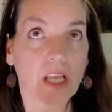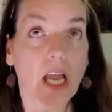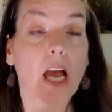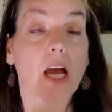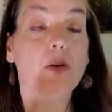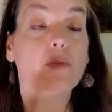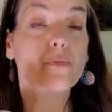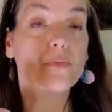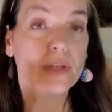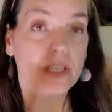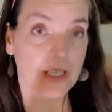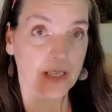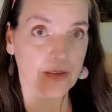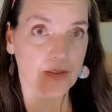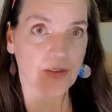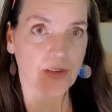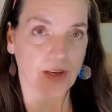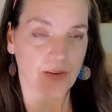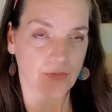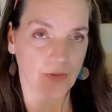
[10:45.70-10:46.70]
a
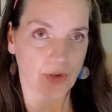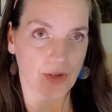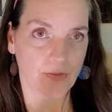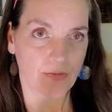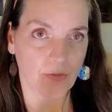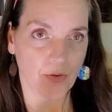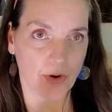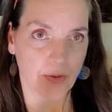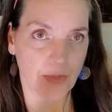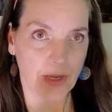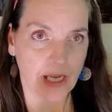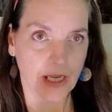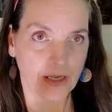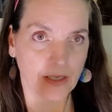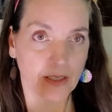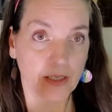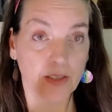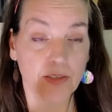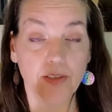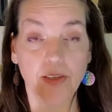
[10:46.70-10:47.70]
rediscovery for me,
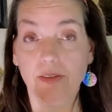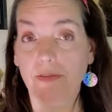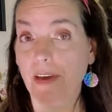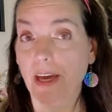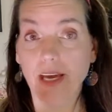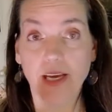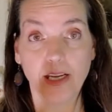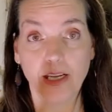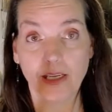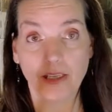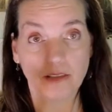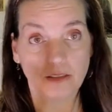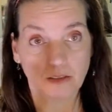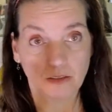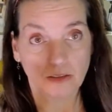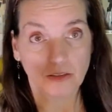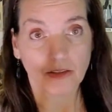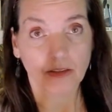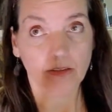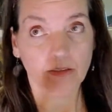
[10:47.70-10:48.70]
because I've had it
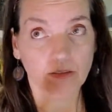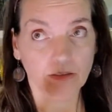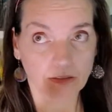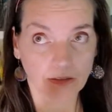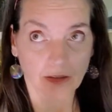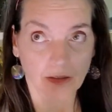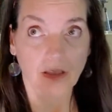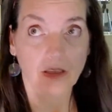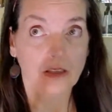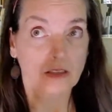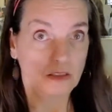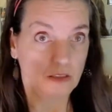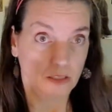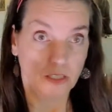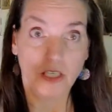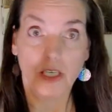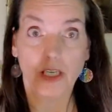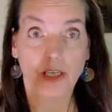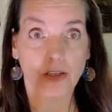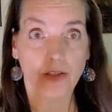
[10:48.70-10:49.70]

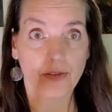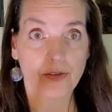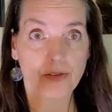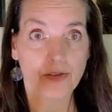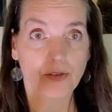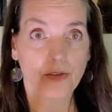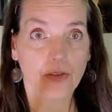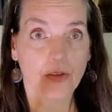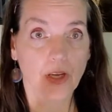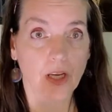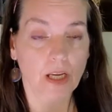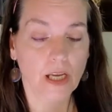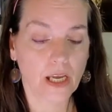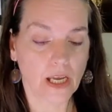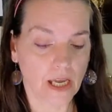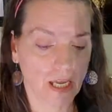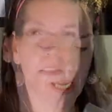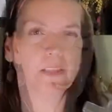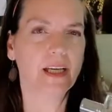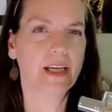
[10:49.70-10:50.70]
years.
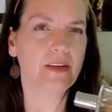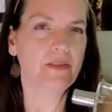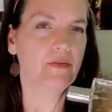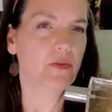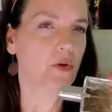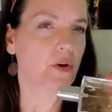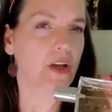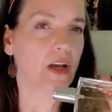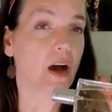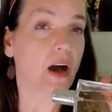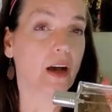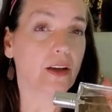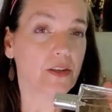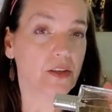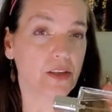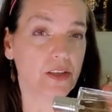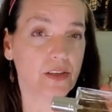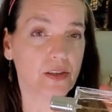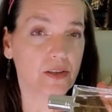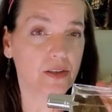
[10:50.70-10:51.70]
Les
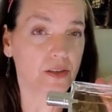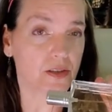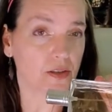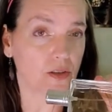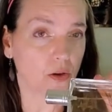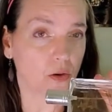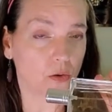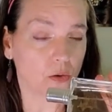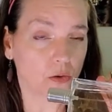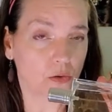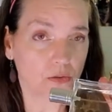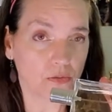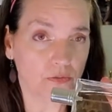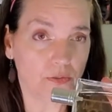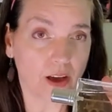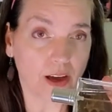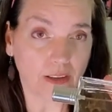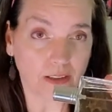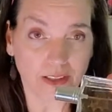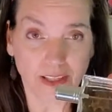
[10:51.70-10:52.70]
voyages aux
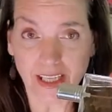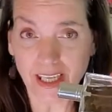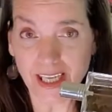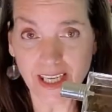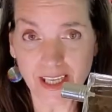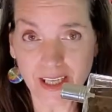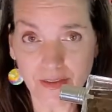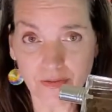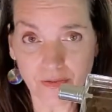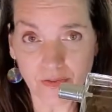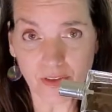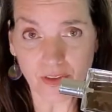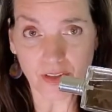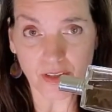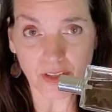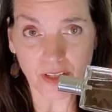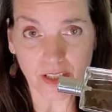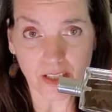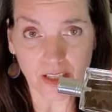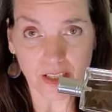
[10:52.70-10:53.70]

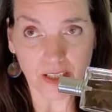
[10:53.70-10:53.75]
factives.